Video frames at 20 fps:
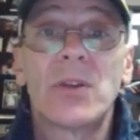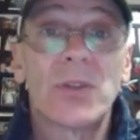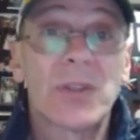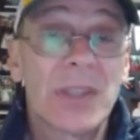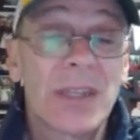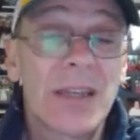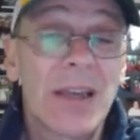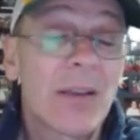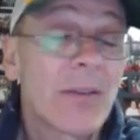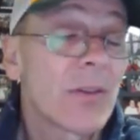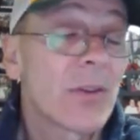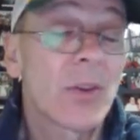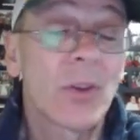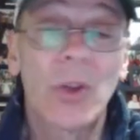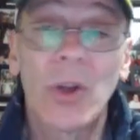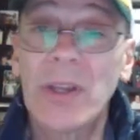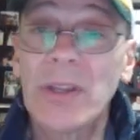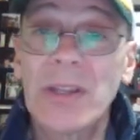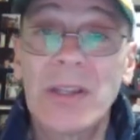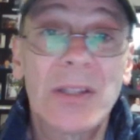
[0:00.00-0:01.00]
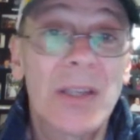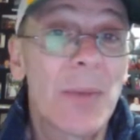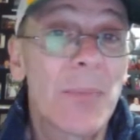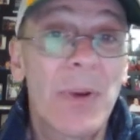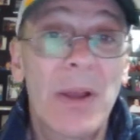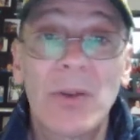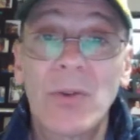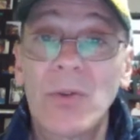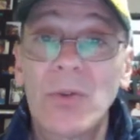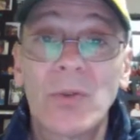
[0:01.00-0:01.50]
You see how looking this
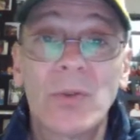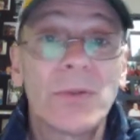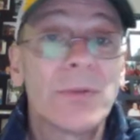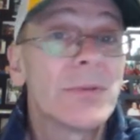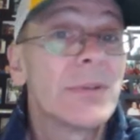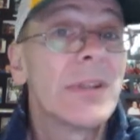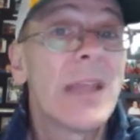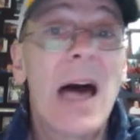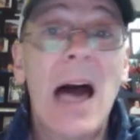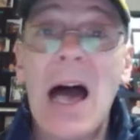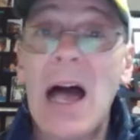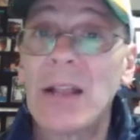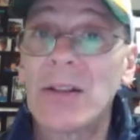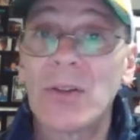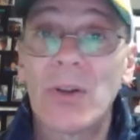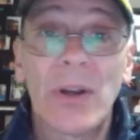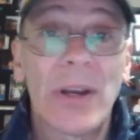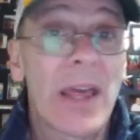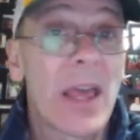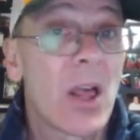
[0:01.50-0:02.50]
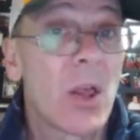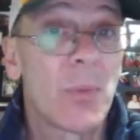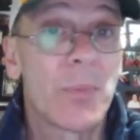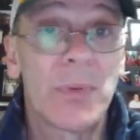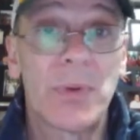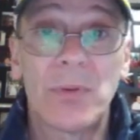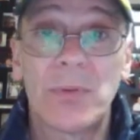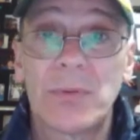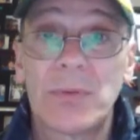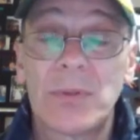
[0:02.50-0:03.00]
up on Google, not going to
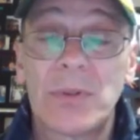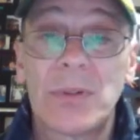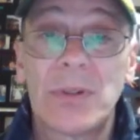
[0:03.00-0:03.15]
help you.